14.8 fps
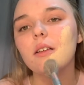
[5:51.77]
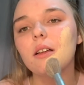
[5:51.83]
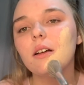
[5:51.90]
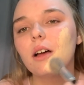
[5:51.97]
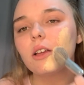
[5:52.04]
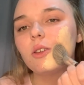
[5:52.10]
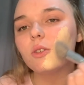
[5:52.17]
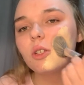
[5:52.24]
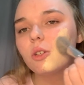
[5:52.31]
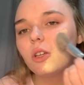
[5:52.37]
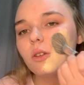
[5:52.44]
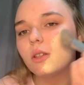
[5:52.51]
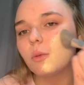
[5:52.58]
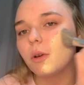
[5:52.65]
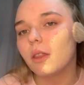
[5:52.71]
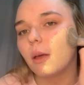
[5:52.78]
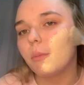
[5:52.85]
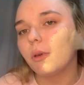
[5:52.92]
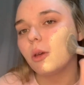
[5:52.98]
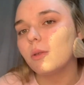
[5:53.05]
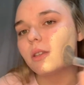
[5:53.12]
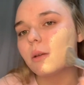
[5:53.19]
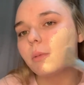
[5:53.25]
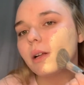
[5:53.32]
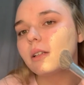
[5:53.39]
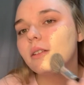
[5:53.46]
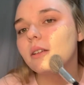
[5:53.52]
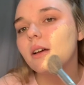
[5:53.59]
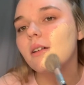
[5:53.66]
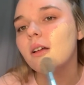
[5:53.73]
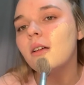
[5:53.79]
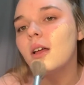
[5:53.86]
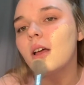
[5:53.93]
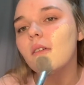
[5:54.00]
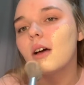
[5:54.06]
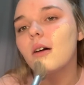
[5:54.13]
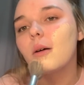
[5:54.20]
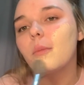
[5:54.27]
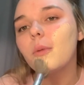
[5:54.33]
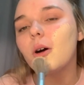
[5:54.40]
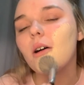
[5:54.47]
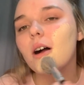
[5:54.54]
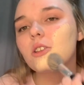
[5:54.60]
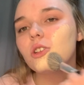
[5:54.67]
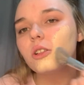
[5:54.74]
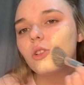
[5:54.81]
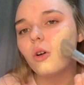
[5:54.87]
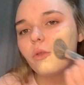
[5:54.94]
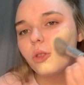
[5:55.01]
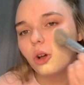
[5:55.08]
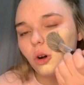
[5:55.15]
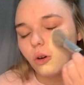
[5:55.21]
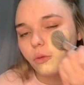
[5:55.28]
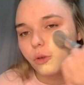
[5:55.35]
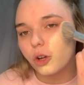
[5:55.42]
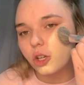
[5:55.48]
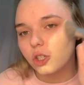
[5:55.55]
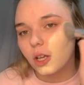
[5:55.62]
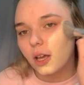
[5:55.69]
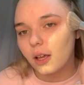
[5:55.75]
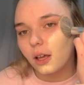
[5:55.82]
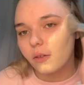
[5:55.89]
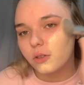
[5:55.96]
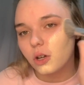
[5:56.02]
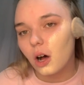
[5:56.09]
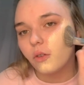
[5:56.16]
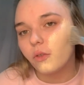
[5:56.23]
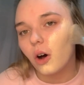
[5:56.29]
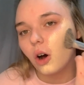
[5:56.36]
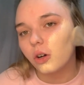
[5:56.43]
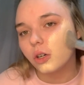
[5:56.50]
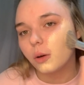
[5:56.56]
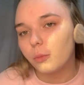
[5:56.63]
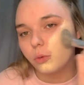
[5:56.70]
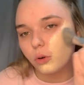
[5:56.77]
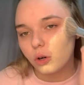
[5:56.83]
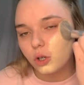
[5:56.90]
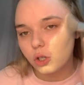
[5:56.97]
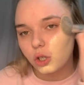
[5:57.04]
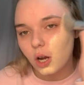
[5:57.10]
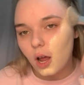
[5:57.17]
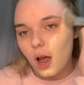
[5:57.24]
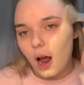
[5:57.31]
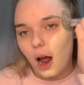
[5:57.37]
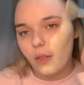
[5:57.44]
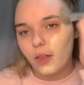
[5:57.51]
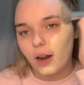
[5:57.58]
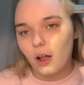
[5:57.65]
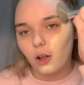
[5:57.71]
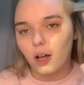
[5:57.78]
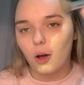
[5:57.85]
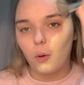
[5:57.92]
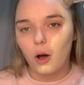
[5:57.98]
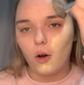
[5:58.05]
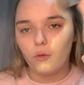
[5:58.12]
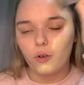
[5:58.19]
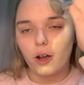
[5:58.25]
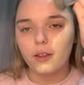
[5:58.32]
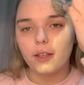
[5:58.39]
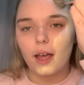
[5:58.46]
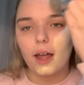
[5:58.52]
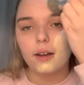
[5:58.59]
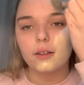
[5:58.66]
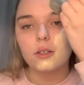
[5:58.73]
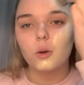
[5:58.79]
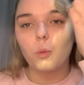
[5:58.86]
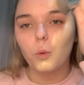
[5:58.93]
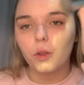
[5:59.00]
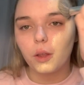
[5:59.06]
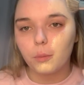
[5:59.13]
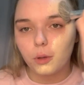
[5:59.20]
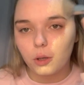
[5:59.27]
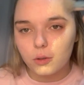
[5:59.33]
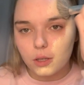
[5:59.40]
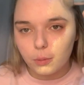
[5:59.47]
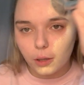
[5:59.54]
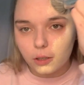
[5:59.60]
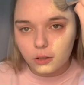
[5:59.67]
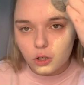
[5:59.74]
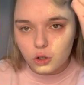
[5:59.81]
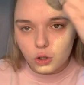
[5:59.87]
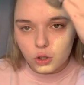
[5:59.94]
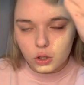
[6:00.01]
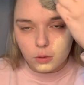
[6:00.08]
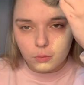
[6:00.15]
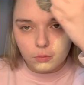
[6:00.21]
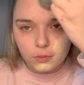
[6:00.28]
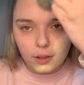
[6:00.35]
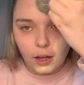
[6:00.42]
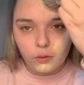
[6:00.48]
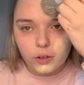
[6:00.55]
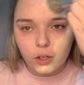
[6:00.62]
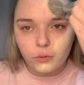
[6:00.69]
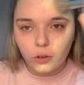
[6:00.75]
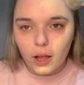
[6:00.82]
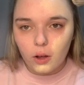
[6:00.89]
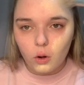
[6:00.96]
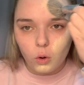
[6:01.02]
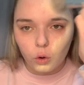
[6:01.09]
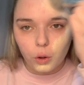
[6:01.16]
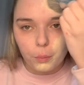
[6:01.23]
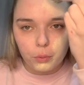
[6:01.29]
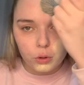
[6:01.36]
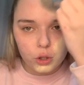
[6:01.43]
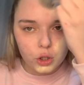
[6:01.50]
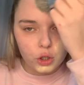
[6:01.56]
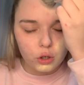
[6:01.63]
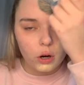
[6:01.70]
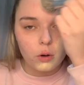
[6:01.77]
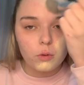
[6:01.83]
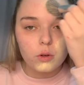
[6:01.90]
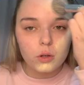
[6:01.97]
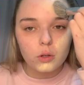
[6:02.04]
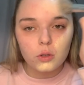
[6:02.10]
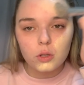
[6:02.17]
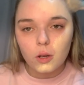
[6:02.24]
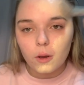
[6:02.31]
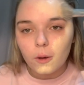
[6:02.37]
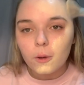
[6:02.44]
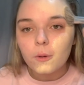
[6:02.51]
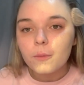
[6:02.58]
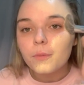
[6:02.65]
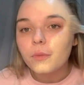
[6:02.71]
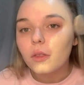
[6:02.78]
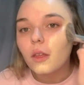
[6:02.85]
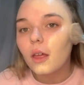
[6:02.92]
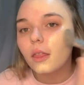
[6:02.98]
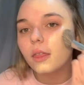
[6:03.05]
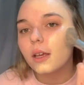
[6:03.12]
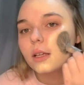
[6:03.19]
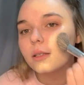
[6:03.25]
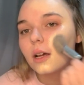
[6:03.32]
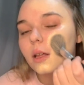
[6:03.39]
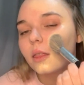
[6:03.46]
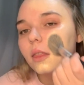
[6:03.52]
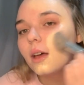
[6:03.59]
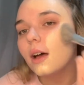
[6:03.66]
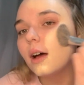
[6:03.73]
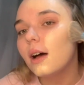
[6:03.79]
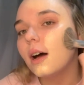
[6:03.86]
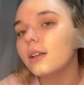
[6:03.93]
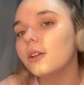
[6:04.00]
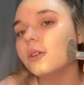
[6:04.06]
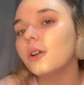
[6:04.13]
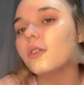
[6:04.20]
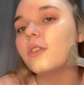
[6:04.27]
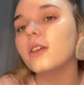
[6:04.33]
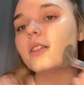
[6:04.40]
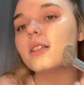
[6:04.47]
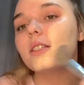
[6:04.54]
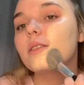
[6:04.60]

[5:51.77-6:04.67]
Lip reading: used to use it with a beauty blender, but I just love the coverage that it gives off on a brush, and then I'll go over at the end with a beauty blender just to get rid of like all the brush strokes and things like that. I don't know if this is the